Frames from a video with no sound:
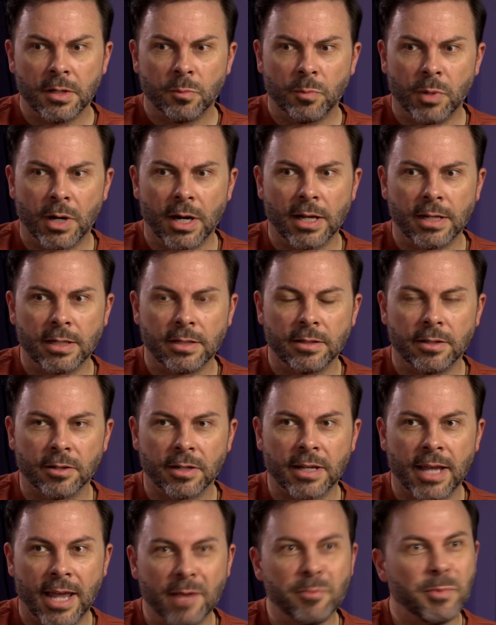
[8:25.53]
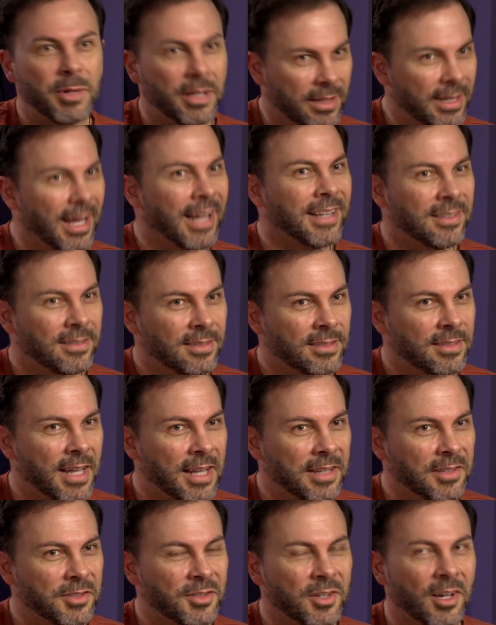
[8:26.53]
But there can be that
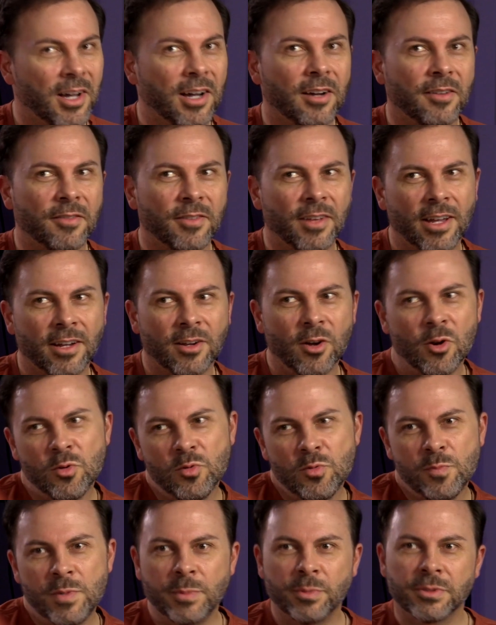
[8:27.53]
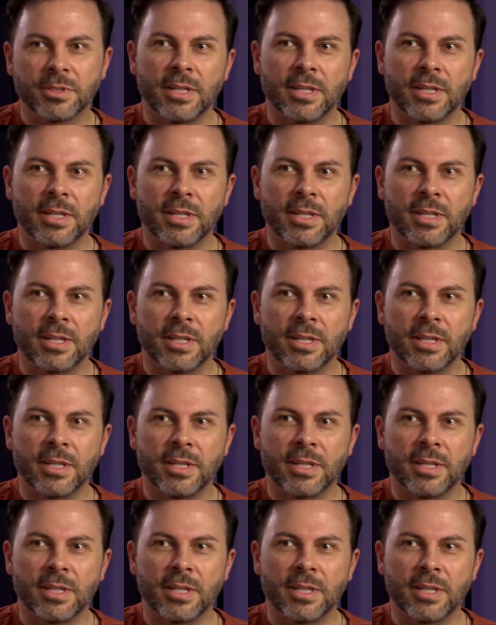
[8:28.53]
sense of like, oh, people